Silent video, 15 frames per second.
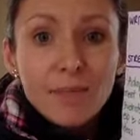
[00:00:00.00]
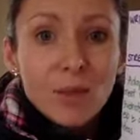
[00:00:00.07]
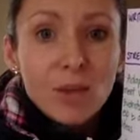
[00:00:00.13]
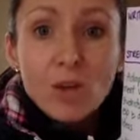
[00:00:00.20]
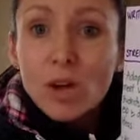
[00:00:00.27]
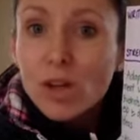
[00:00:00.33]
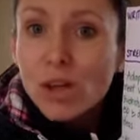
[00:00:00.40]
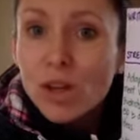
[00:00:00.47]

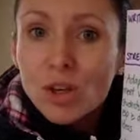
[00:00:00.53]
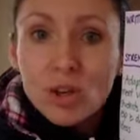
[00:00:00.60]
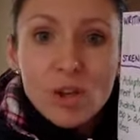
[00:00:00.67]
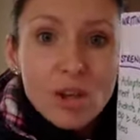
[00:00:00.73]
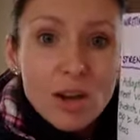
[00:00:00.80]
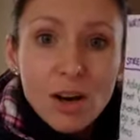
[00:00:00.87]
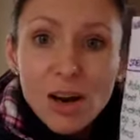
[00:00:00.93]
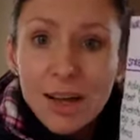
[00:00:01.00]
know that
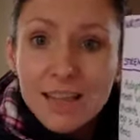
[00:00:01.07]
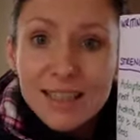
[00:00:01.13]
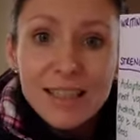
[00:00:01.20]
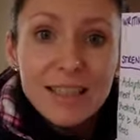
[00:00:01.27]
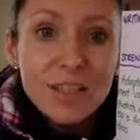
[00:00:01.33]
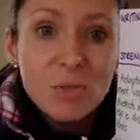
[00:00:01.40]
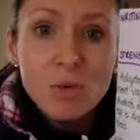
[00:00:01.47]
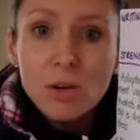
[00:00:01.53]
you guys
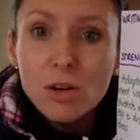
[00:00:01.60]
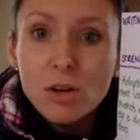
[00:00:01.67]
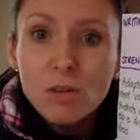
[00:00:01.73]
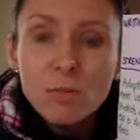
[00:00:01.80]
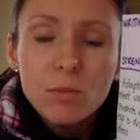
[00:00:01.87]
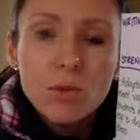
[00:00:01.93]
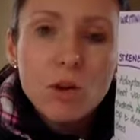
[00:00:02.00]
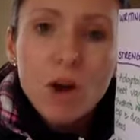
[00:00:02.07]
need to work
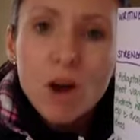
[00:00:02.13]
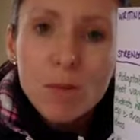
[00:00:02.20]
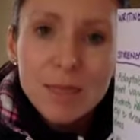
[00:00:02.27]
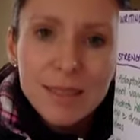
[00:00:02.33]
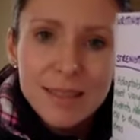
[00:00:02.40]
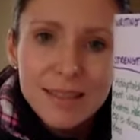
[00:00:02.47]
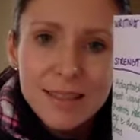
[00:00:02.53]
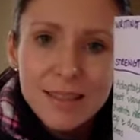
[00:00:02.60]
on more
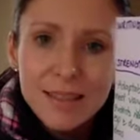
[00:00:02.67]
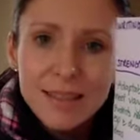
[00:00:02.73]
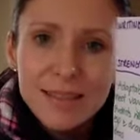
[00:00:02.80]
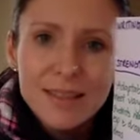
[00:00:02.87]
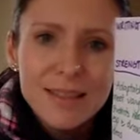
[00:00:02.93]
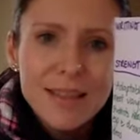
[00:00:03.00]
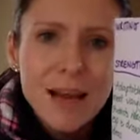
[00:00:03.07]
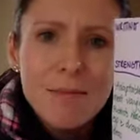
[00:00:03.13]
complex
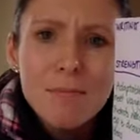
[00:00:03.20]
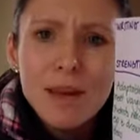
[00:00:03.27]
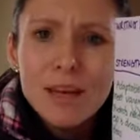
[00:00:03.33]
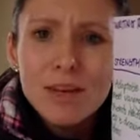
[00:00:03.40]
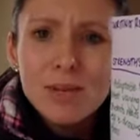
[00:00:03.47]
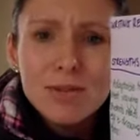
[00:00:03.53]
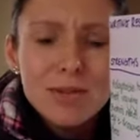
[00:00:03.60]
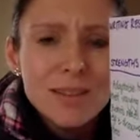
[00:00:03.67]
sentences and
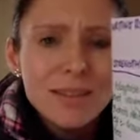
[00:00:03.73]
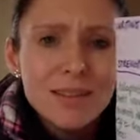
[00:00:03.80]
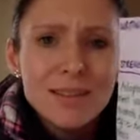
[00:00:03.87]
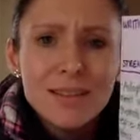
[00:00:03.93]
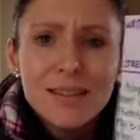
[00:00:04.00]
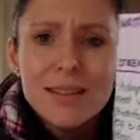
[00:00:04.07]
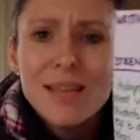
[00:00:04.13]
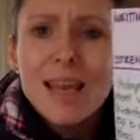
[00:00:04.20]
making your
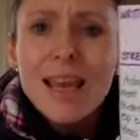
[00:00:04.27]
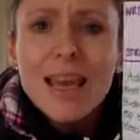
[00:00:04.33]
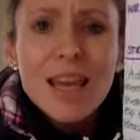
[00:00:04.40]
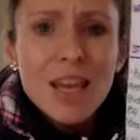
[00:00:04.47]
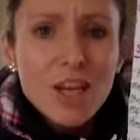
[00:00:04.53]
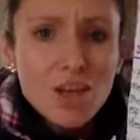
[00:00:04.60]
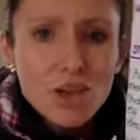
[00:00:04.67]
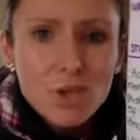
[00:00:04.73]
sentences
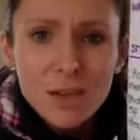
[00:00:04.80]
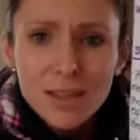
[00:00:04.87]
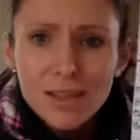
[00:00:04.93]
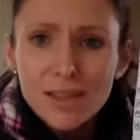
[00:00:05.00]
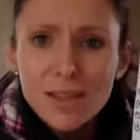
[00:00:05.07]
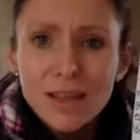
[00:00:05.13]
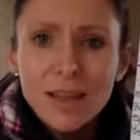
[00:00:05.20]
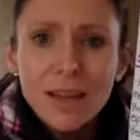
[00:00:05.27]

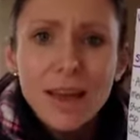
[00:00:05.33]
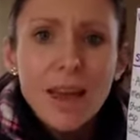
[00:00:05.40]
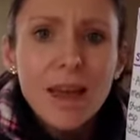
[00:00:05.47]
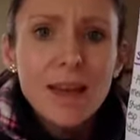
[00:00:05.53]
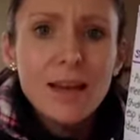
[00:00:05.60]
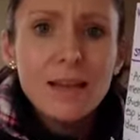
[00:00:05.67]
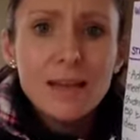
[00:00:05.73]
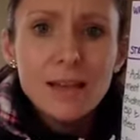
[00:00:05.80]
interesting
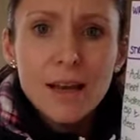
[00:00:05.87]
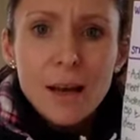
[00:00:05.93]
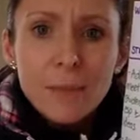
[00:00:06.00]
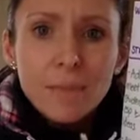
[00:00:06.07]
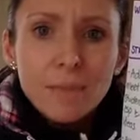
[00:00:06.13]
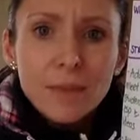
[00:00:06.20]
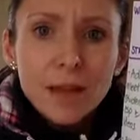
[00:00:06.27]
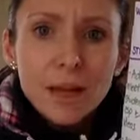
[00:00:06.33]
and
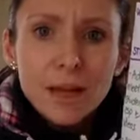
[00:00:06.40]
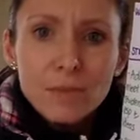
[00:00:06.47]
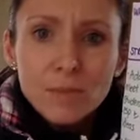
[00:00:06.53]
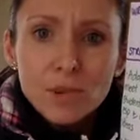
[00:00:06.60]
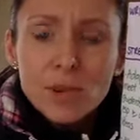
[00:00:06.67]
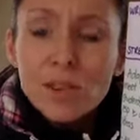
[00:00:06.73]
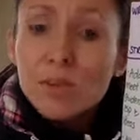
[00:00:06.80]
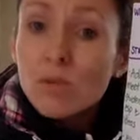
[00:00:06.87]

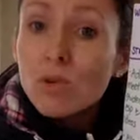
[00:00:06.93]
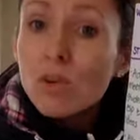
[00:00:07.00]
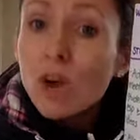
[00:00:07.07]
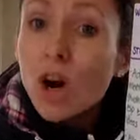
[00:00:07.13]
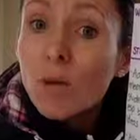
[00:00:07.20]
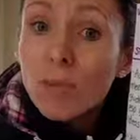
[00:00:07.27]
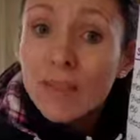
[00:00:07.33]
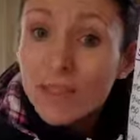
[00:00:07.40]
using more
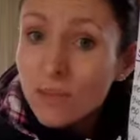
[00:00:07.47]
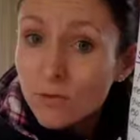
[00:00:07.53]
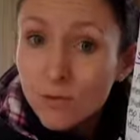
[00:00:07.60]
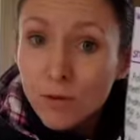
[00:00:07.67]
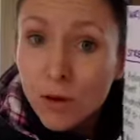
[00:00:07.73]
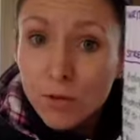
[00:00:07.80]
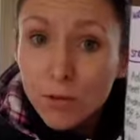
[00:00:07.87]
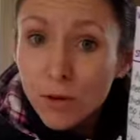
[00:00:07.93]
complex
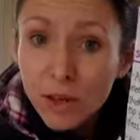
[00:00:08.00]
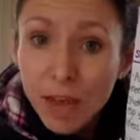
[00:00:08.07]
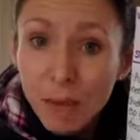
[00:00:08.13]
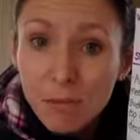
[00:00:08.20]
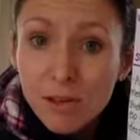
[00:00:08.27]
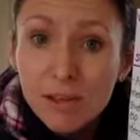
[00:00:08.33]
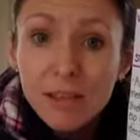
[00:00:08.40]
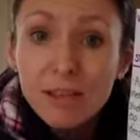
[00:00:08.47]

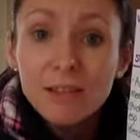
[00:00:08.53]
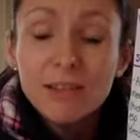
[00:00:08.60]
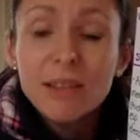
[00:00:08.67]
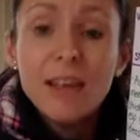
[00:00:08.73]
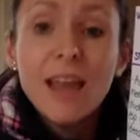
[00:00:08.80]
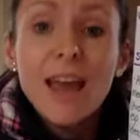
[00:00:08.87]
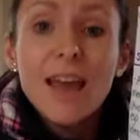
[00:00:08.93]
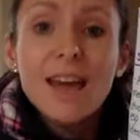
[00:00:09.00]

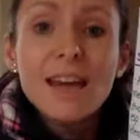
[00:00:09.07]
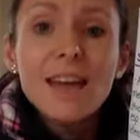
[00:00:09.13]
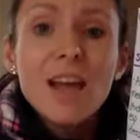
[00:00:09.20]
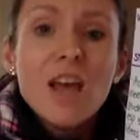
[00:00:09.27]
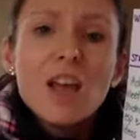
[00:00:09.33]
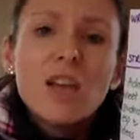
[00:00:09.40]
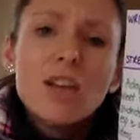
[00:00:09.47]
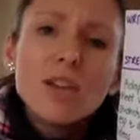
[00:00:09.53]
vocabulary, and
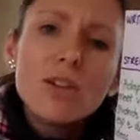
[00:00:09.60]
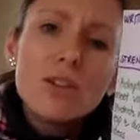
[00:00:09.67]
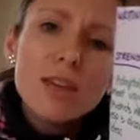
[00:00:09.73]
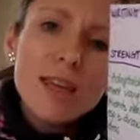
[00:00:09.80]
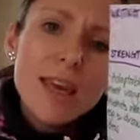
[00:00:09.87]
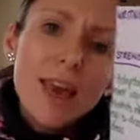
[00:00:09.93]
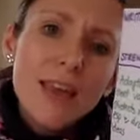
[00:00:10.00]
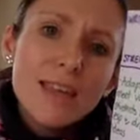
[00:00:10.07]

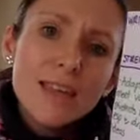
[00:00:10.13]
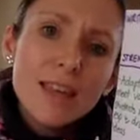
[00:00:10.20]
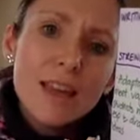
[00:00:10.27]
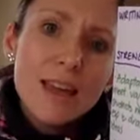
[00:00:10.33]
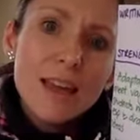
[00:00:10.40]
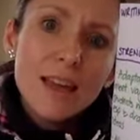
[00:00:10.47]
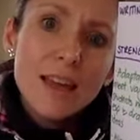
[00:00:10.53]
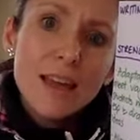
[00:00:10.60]
looking at
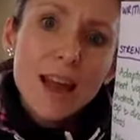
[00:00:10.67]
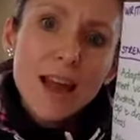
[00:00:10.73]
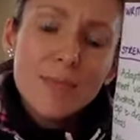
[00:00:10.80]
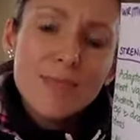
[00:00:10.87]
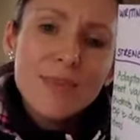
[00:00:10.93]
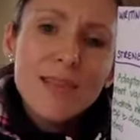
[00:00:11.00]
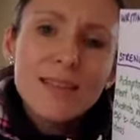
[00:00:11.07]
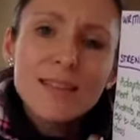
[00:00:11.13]
the
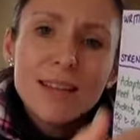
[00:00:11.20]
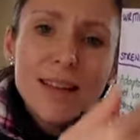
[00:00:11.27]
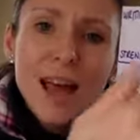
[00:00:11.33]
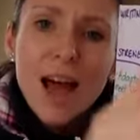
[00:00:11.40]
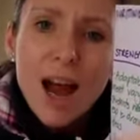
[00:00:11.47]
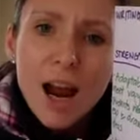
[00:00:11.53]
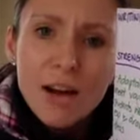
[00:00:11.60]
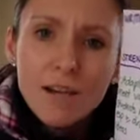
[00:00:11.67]
next
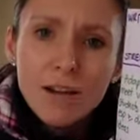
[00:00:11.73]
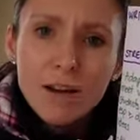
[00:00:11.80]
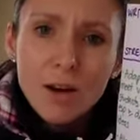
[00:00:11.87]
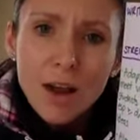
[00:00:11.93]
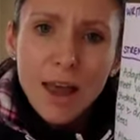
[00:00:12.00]
ACARA